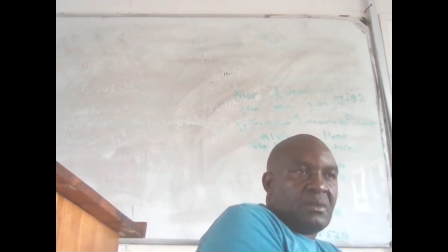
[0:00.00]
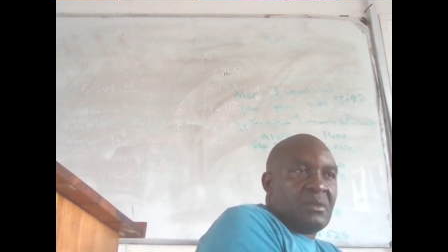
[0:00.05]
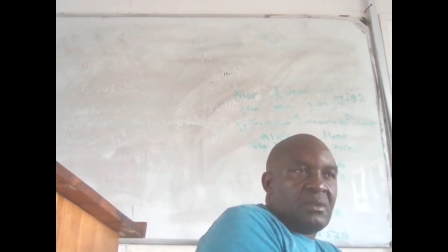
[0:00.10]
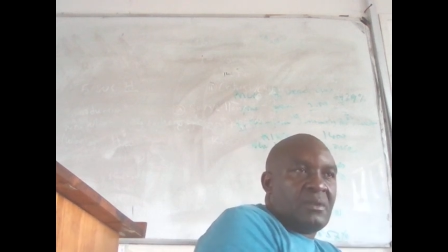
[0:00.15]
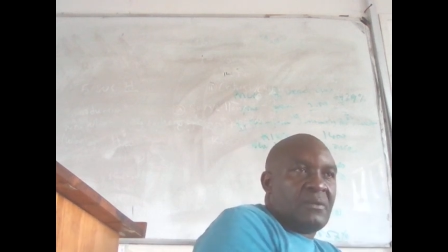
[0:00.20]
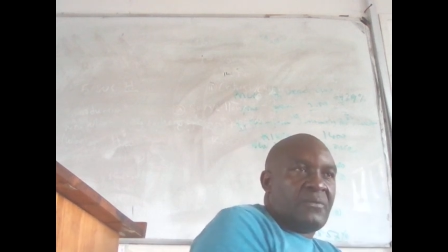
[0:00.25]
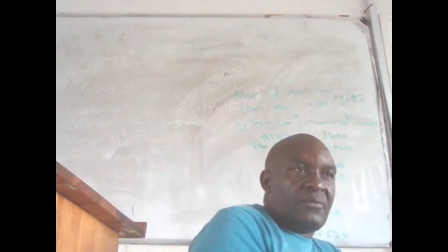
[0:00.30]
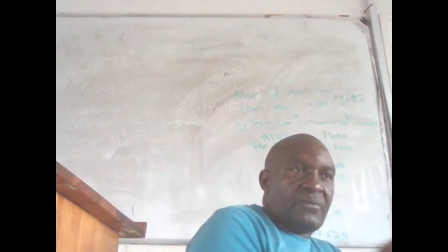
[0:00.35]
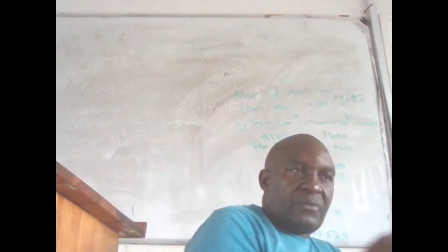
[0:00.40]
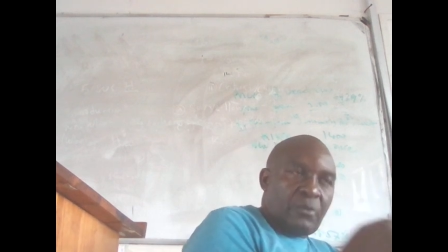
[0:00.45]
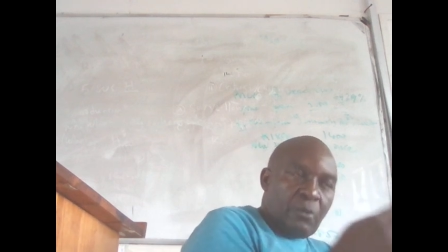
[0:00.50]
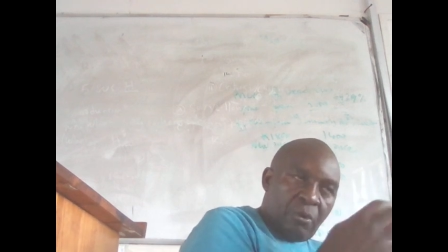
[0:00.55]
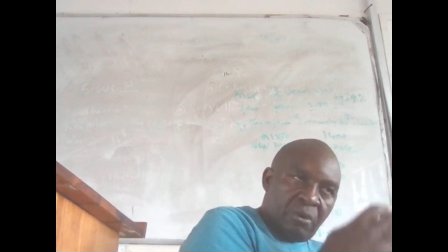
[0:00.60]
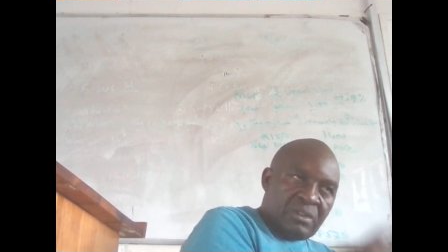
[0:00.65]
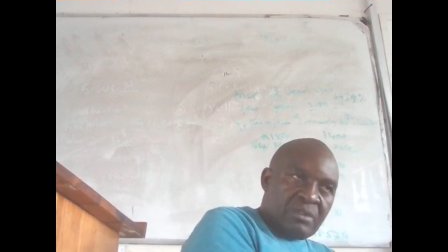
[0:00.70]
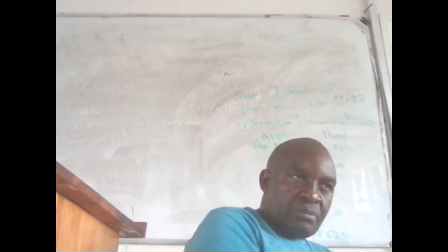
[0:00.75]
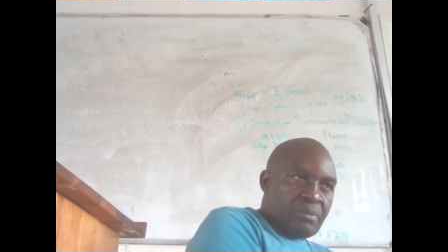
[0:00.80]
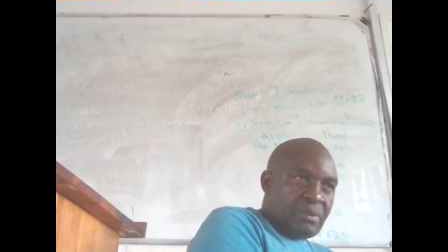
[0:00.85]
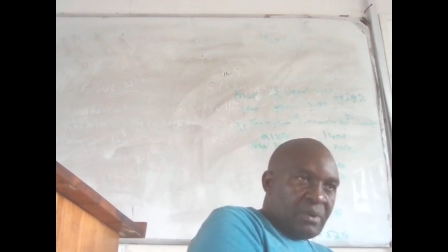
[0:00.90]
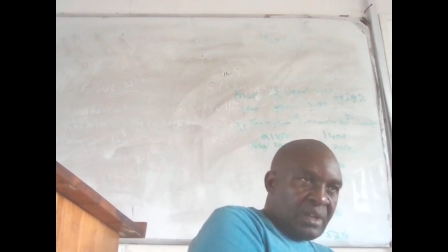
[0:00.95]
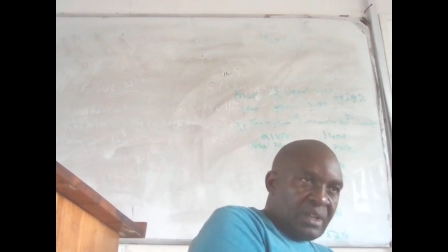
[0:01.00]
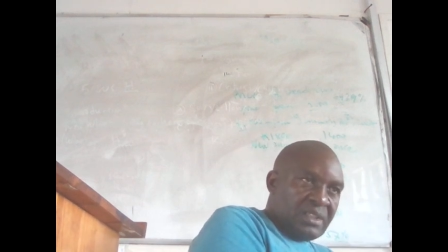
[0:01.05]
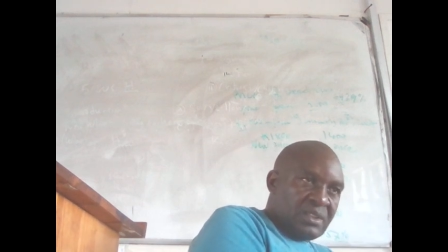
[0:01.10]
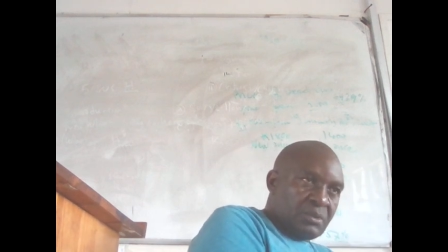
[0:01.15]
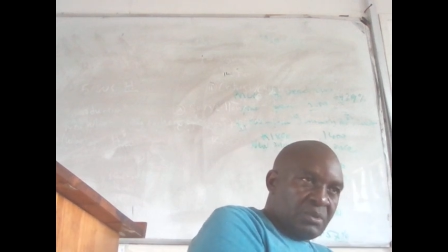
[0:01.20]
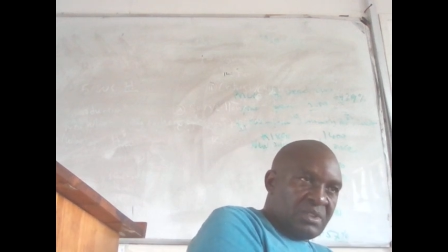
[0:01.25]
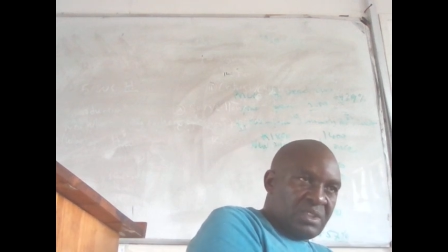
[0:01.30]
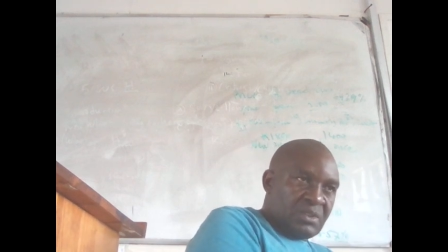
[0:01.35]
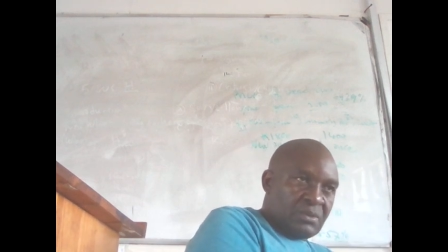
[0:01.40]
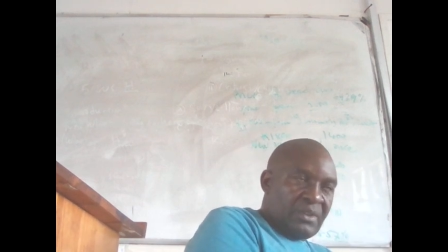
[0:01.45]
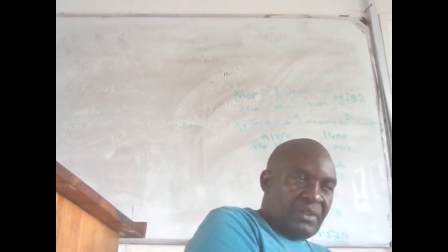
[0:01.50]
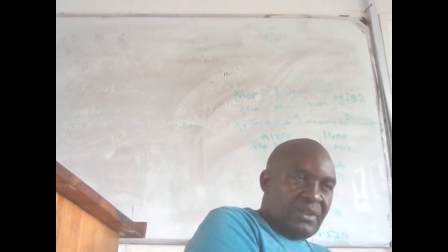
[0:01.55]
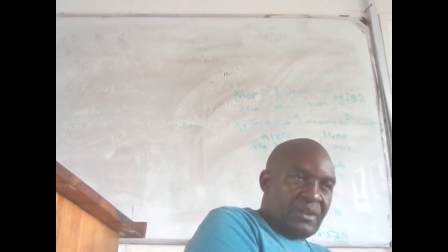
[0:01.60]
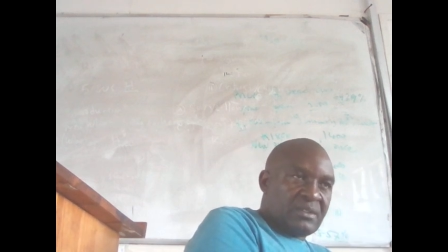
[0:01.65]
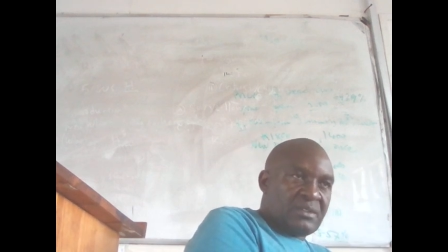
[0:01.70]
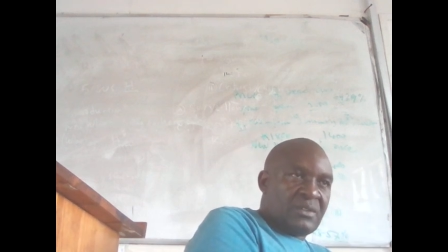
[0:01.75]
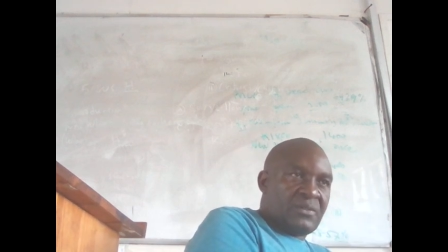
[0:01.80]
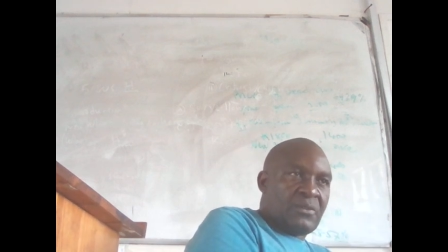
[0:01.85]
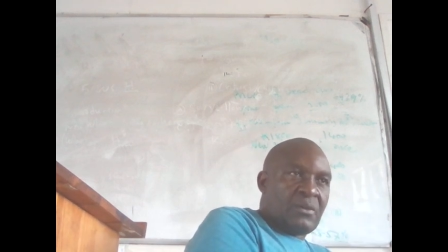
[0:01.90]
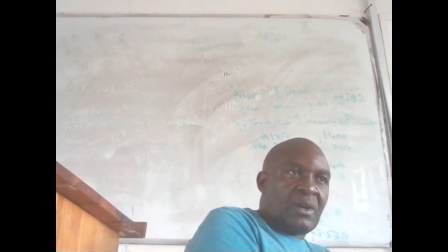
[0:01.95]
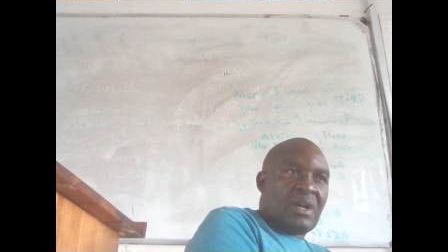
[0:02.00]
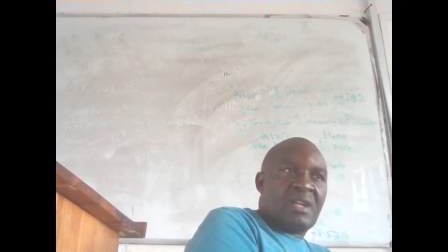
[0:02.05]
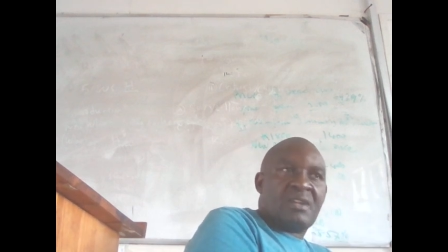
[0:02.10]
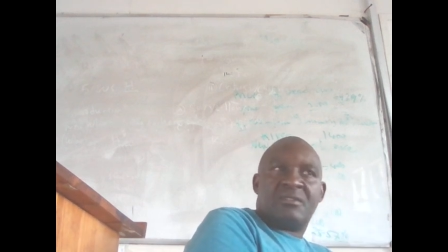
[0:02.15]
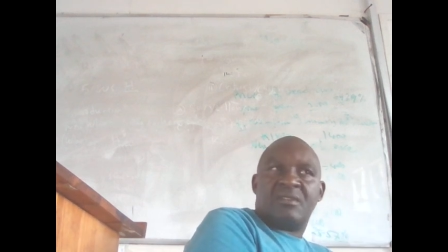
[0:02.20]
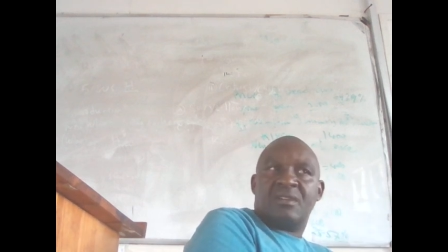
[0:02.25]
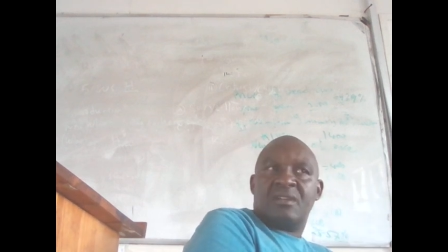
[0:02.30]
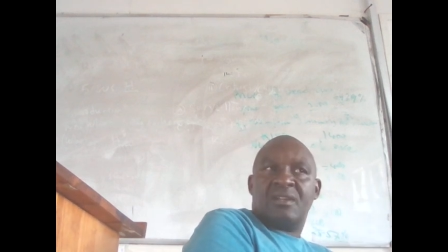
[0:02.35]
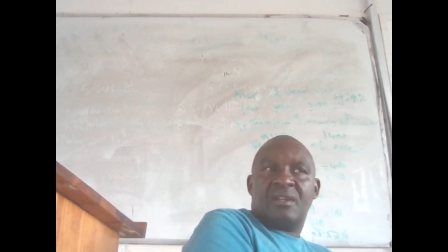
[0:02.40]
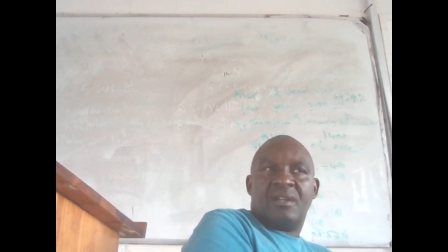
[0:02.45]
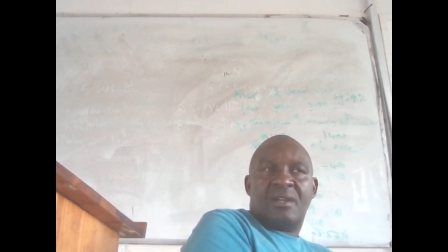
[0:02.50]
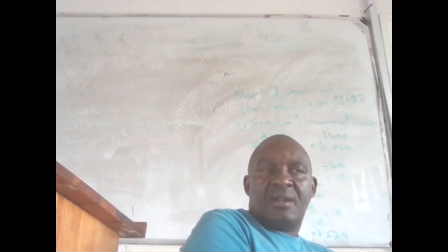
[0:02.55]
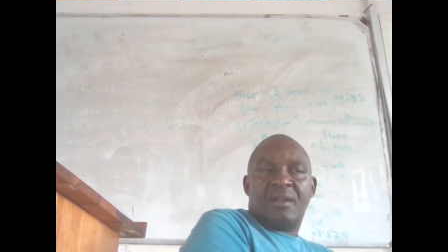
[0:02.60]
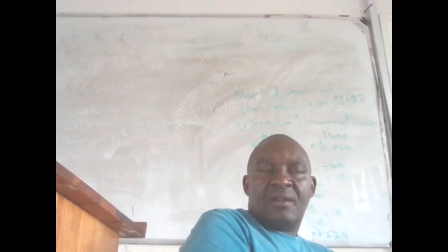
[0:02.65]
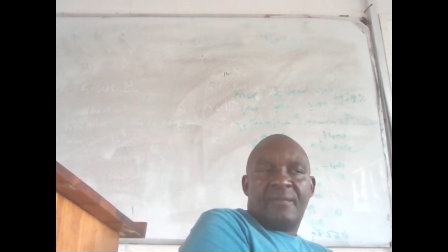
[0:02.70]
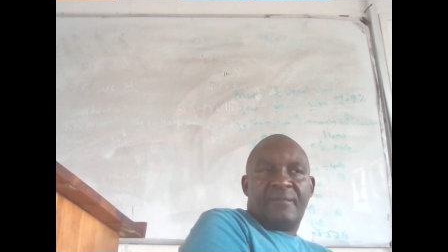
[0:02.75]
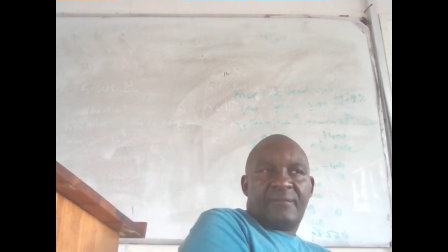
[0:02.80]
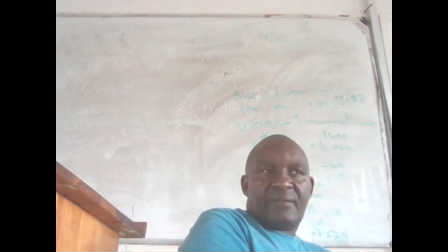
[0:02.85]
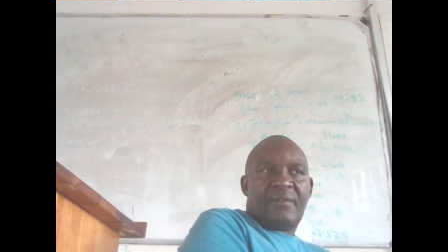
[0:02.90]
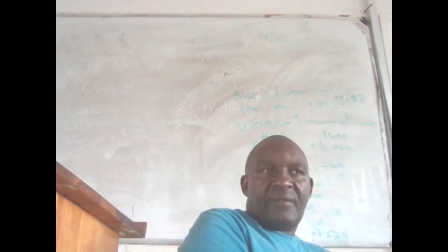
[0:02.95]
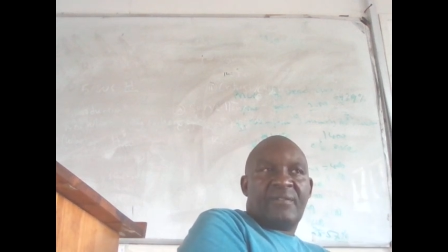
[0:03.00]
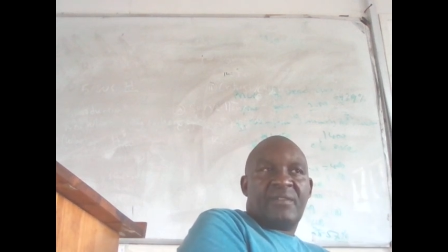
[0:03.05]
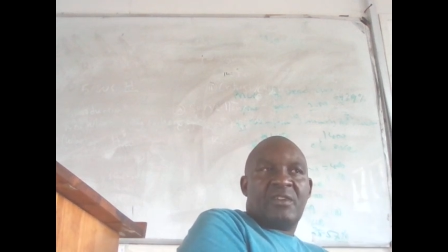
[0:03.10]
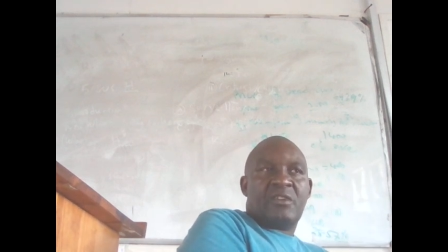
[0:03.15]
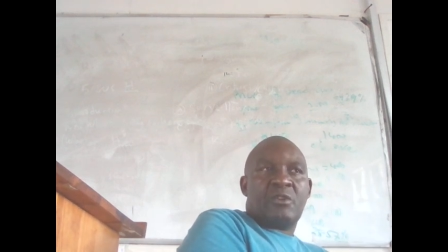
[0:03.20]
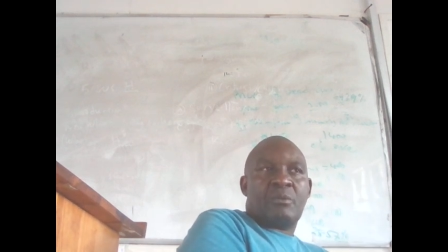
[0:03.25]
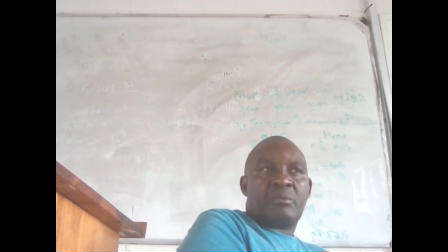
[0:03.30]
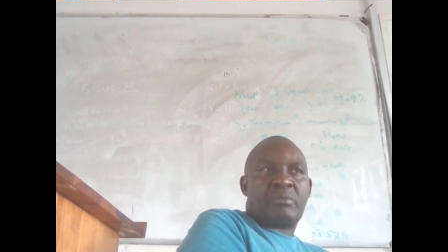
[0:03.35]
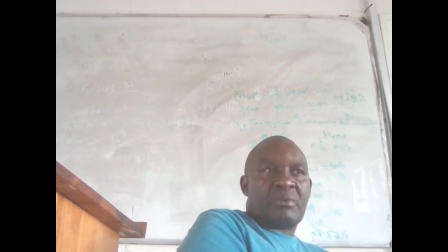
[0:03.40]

the old price, which is 1,400, from the new